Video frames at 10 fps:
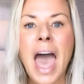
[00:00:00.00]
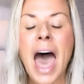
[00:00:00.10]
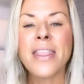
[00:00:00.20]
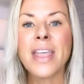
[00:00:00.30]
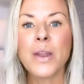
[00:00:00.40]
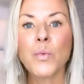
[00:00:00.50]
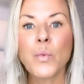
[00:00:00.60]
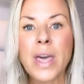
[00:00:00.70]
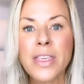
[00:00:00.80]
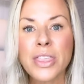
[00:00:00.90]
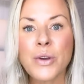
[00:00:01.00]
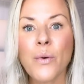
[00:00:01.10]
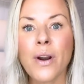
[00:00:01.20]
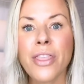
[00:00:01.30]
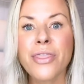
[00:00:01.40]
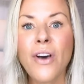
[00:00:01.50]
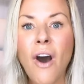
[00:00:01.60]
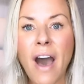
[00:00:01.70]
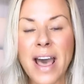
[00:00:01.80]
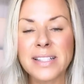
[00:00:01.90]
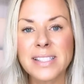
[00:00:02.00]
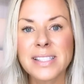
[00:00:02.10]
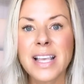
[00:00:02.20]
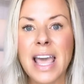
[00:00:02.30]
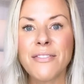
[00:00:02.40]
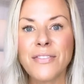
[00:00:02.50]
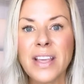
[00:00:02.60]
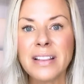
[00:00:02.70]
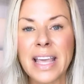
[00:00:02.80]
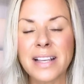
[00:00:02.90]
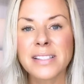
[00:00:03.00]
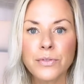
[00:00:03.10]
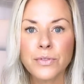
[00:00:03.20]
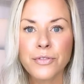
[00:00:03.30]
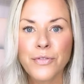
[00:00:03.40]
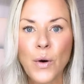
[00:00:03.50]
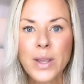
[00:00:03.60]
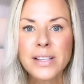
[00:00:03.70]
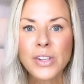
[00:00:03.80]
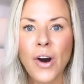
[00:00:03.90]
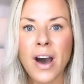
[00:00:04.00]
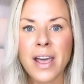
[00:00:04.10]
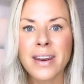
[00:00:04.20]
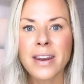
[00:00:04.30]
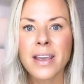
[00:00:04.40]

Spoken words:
and then with your thoughts and feelings, focus on